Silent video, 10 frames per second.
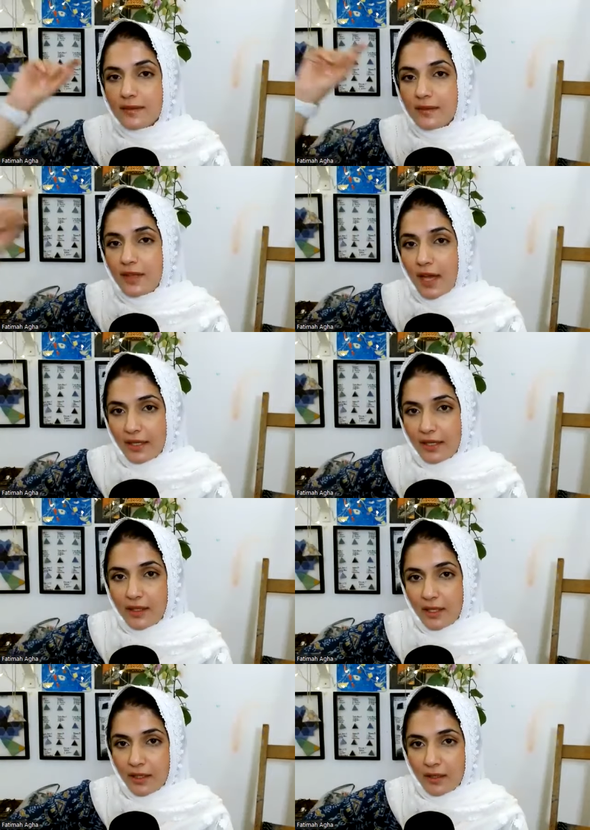just
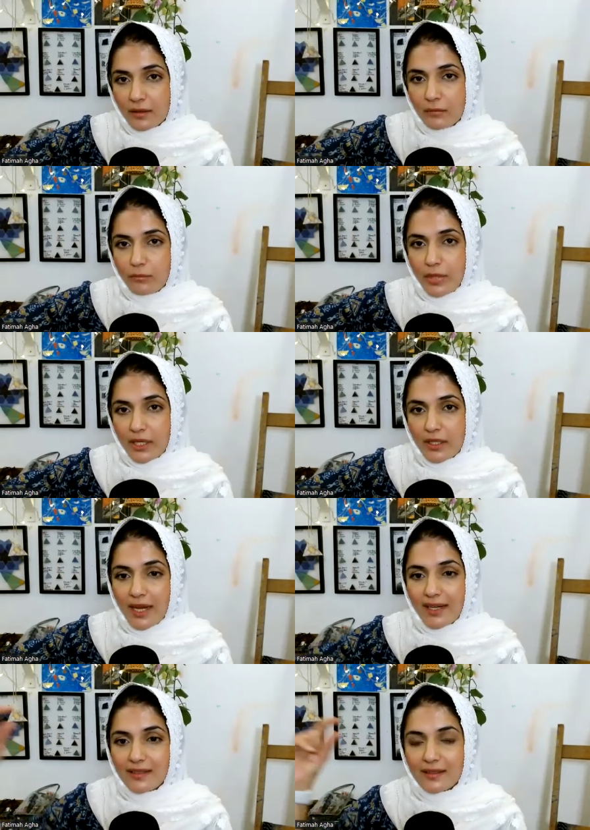that day, but
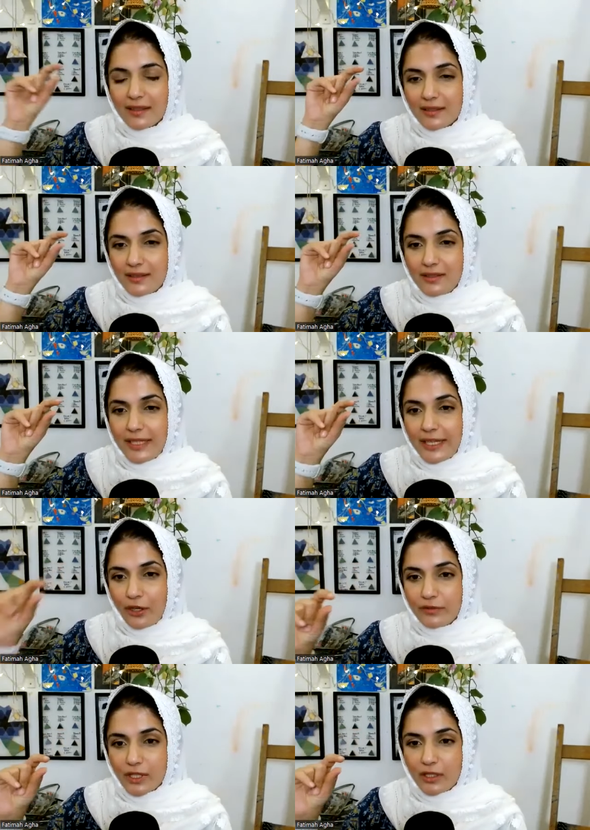that day
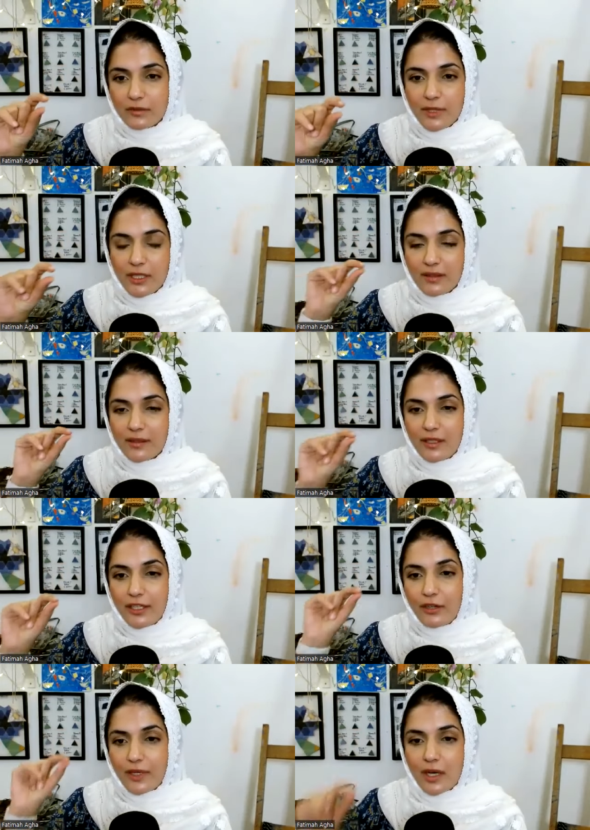of judgment is the
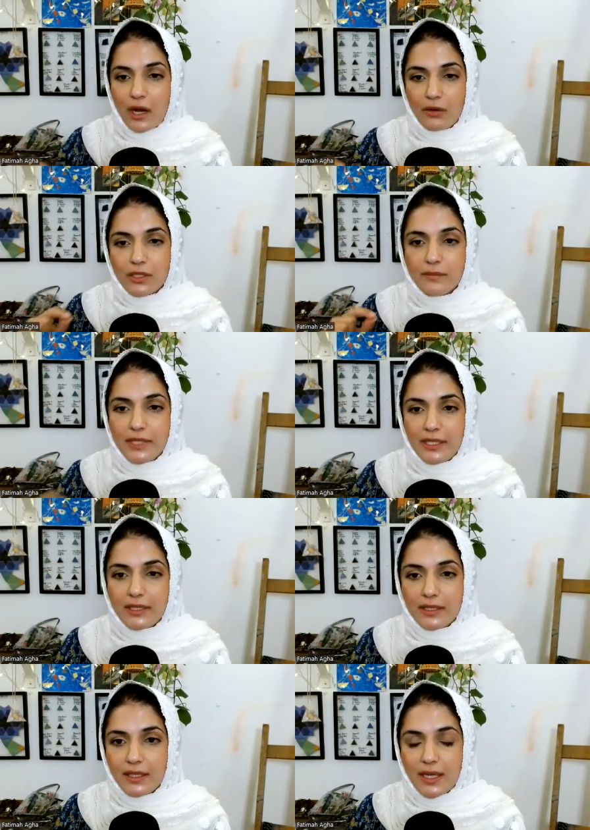day of
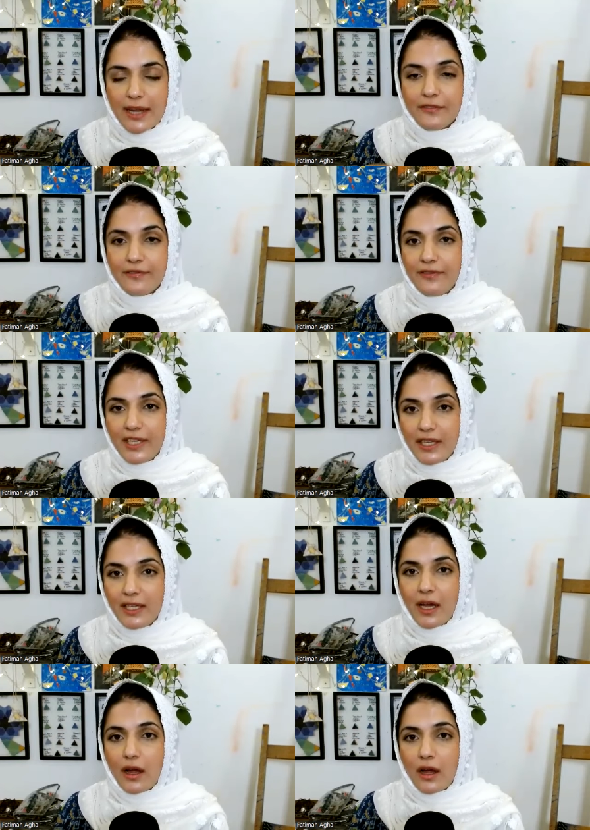accountability and
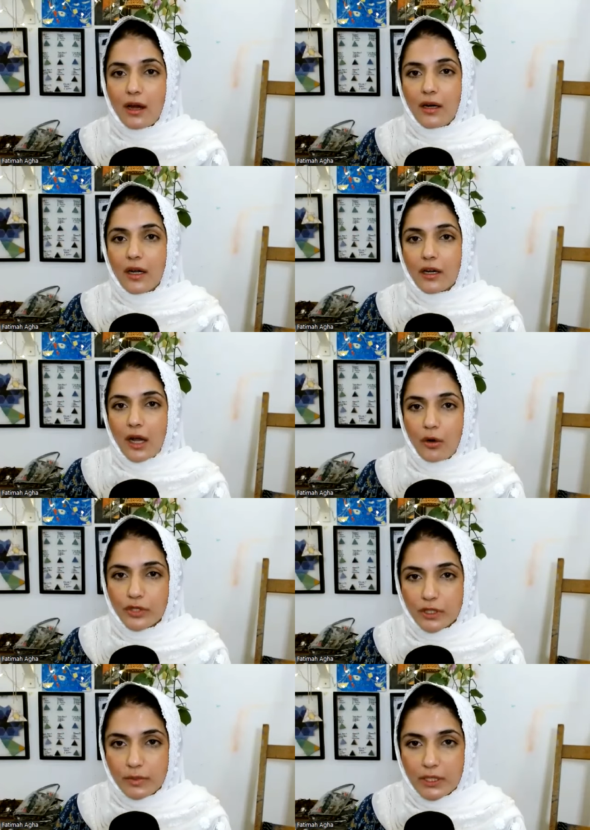we are
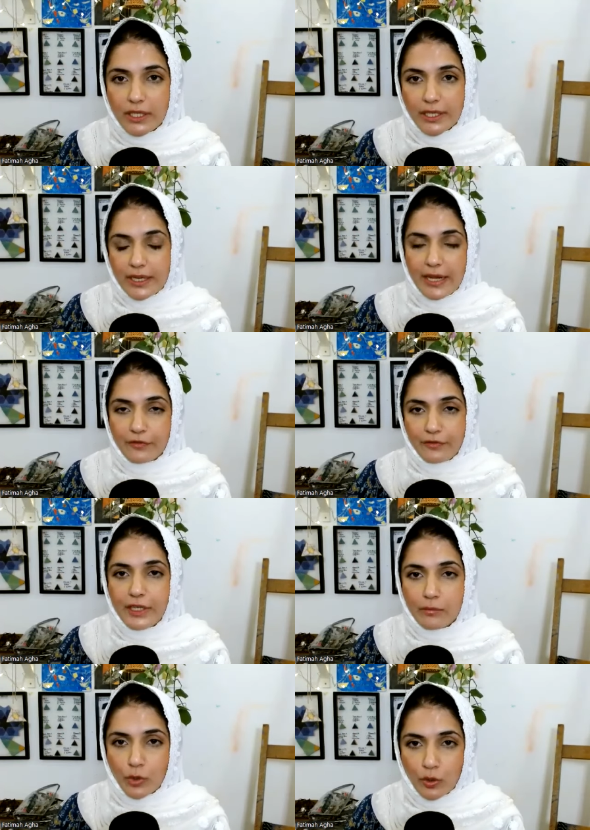accountable in
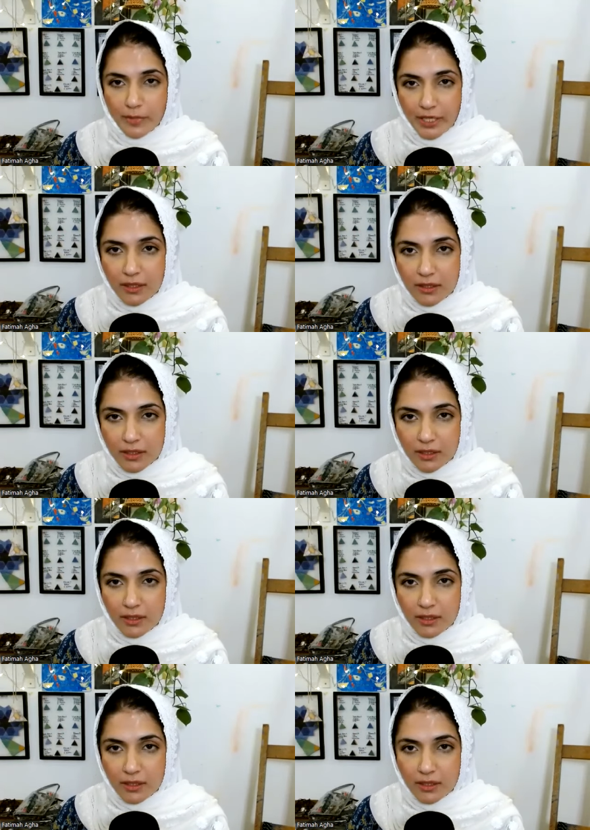every moment